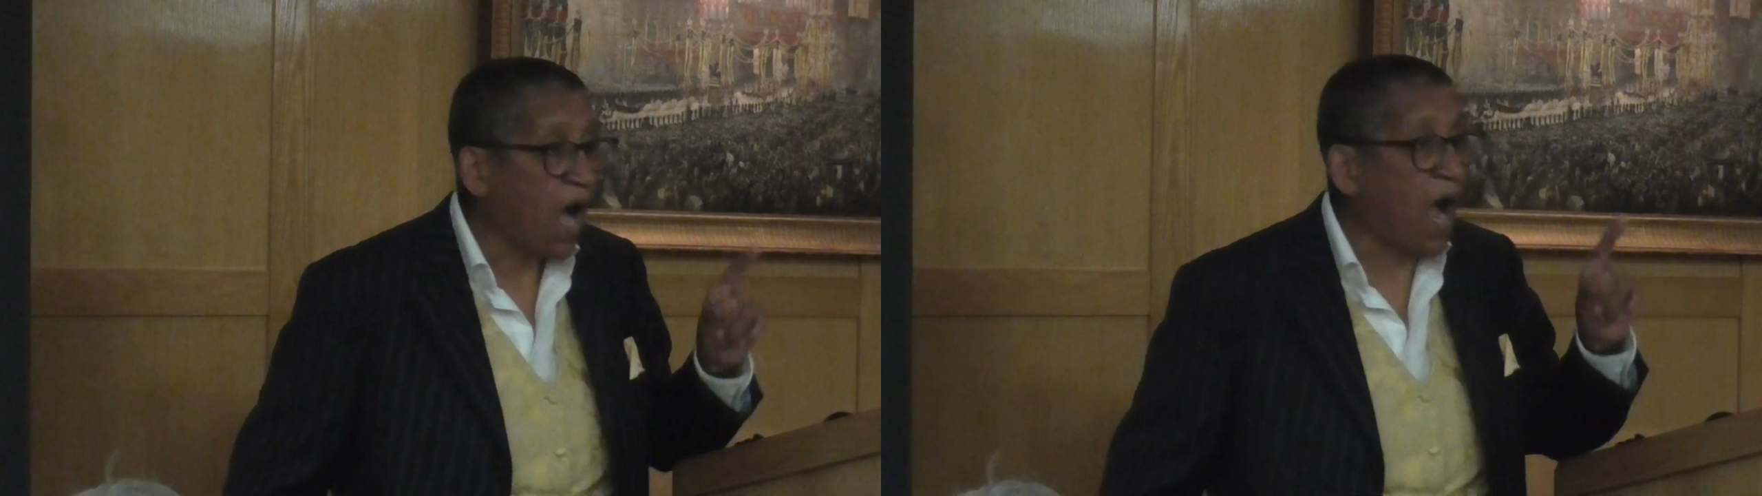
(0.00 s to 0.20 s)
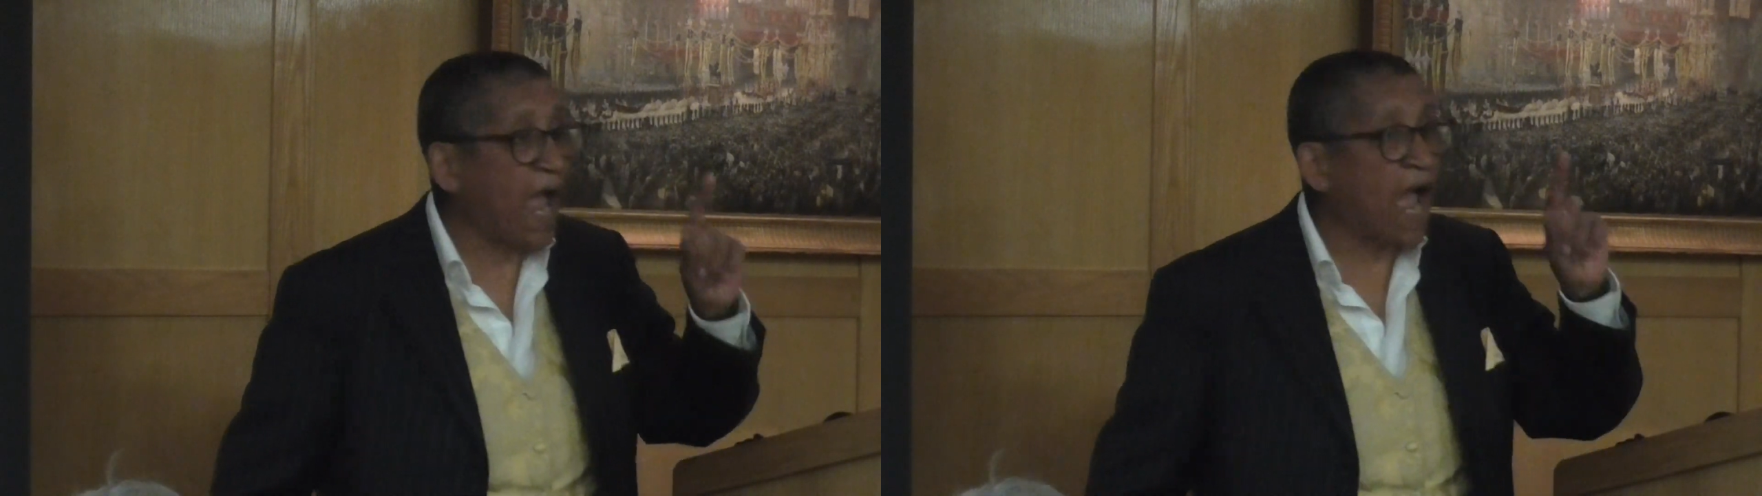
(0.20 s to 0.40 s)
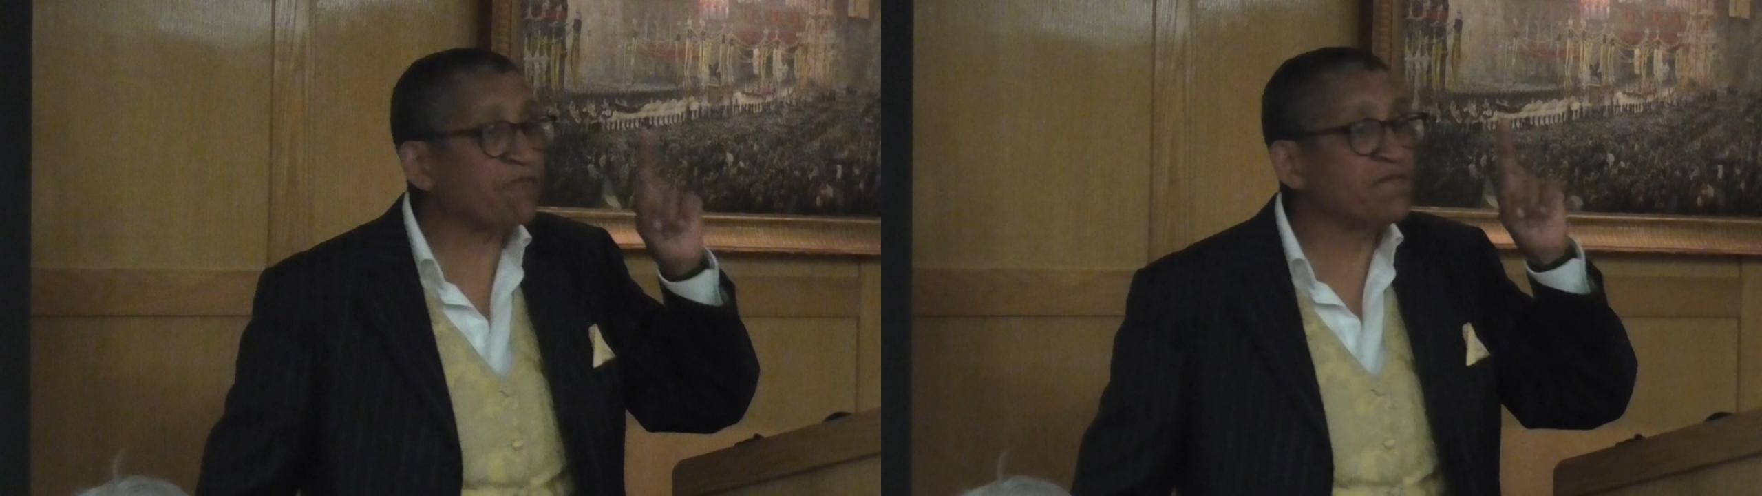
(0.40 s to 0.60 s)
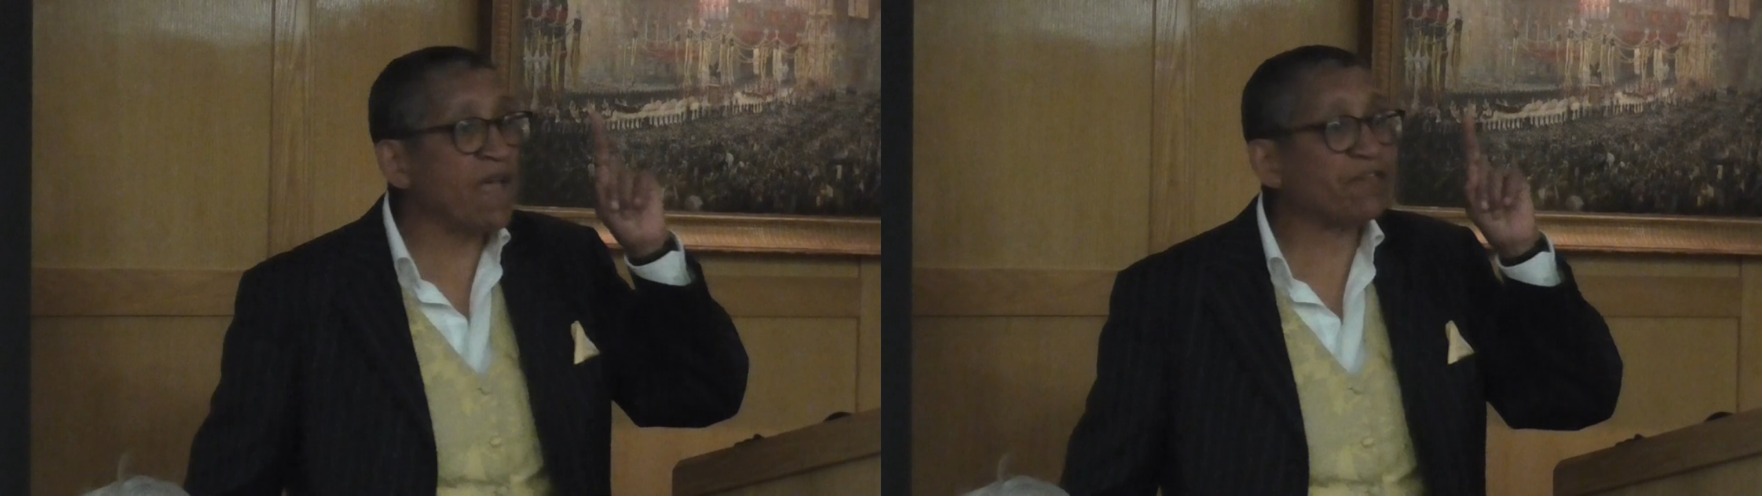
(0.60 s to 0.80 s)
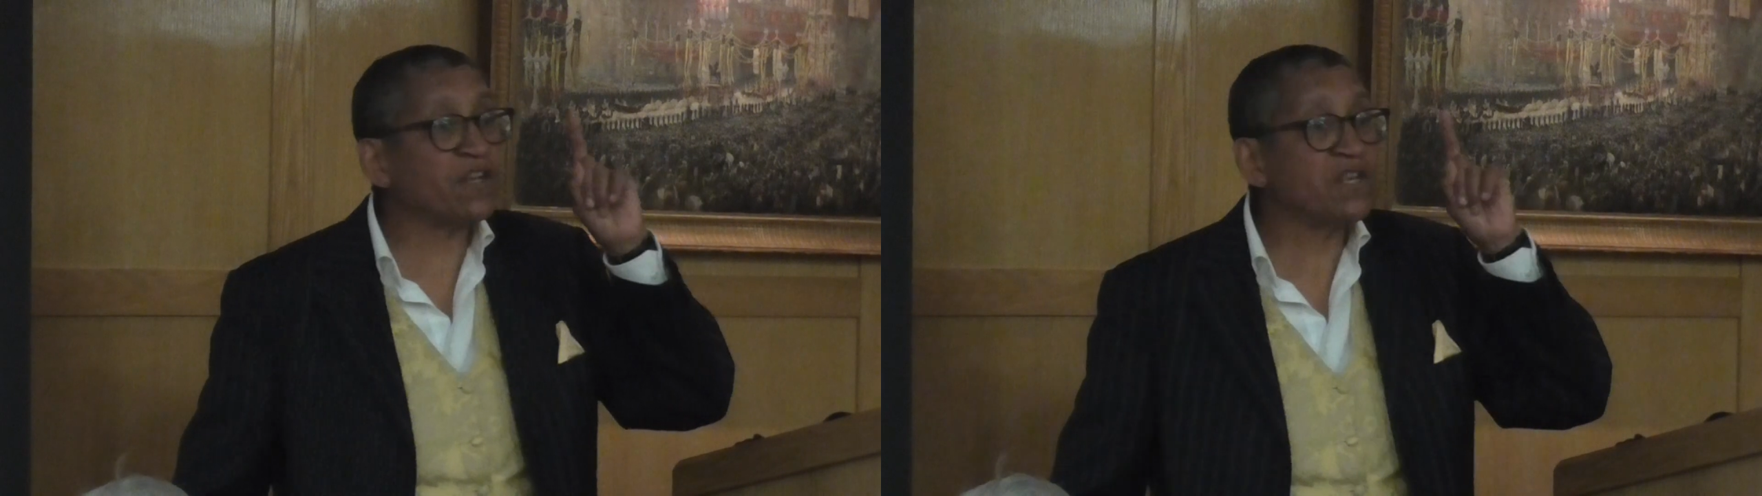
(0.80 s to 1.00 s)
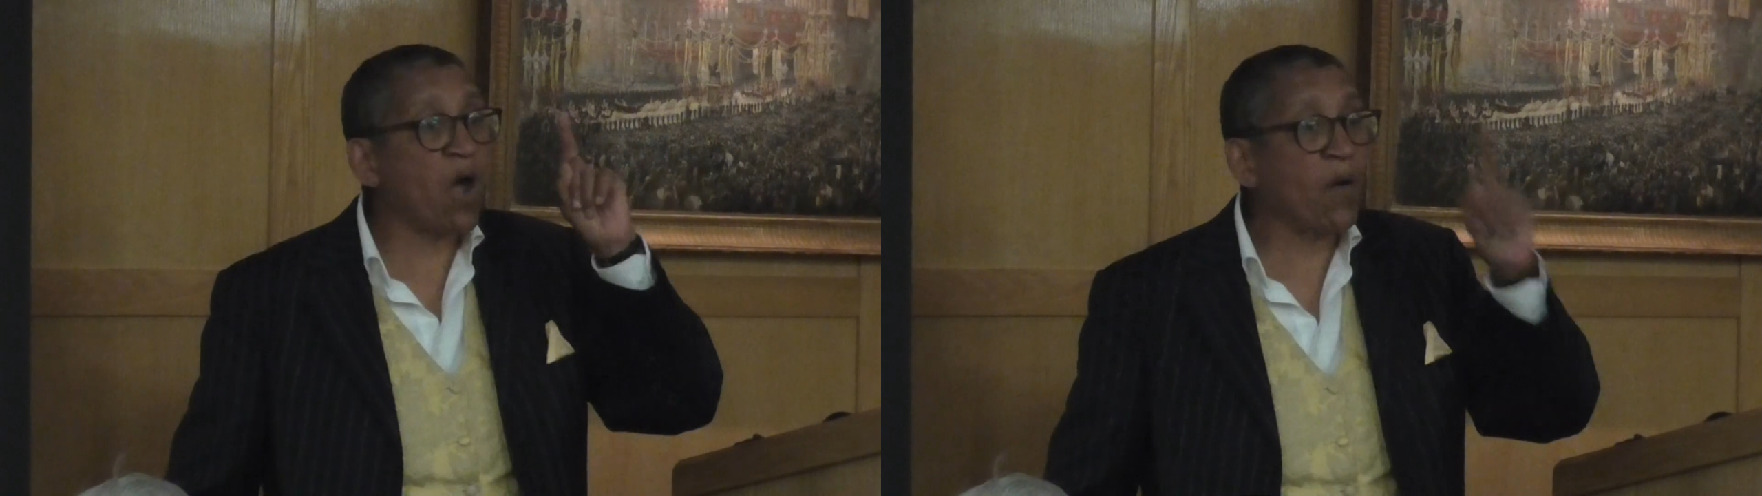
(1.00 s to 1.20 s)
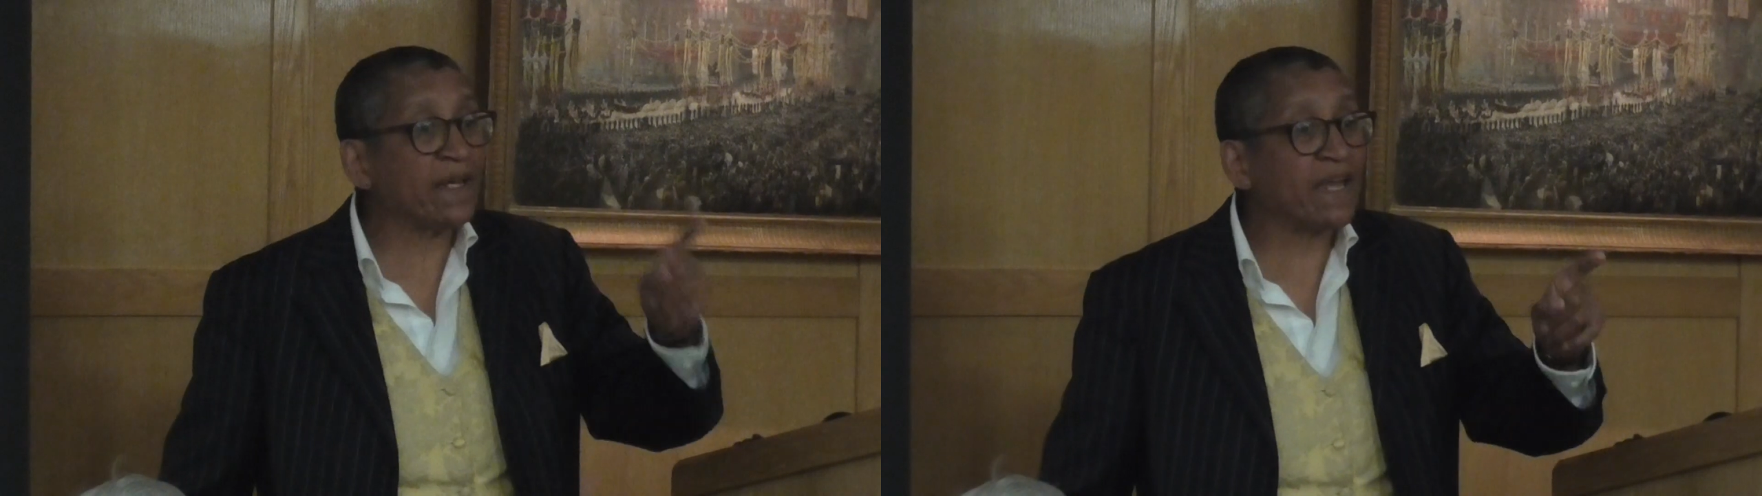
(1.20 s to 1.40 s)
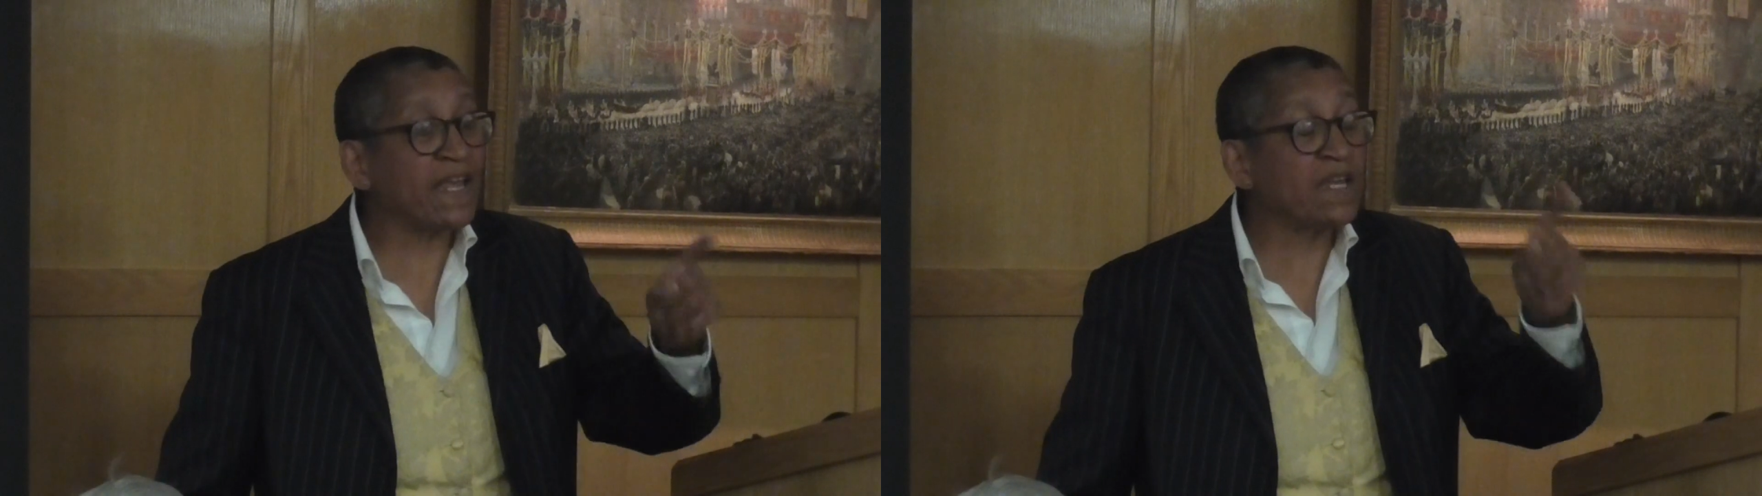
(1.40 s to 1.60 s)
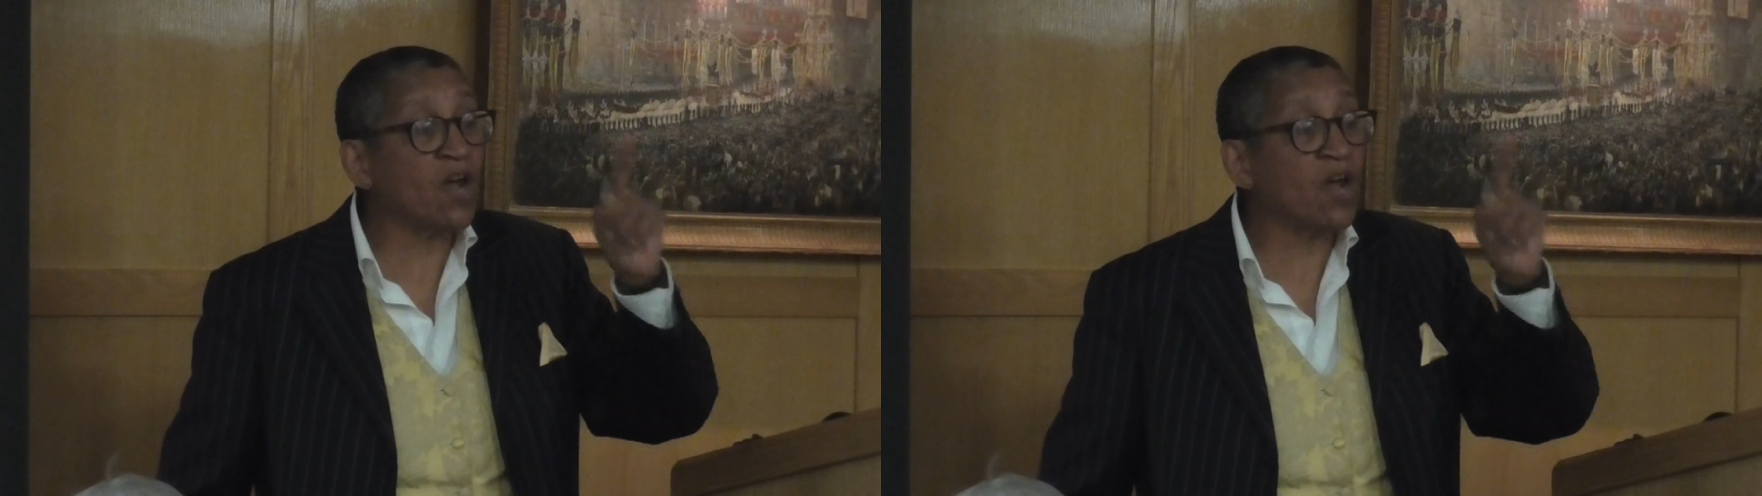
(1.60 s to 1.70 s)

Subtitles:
I have never knowingly,